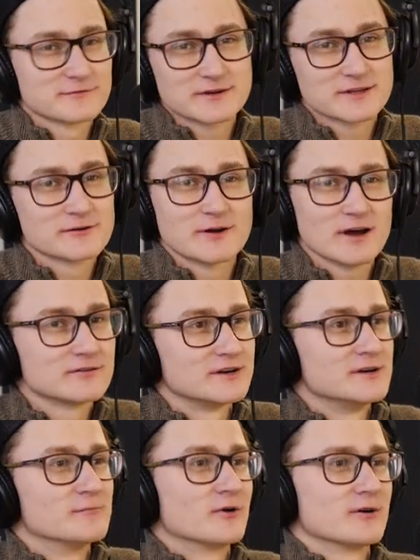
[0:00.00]
really around
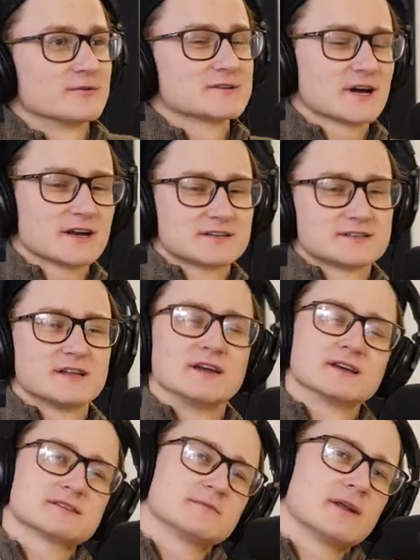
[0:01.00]
anymore, which kind of stinks.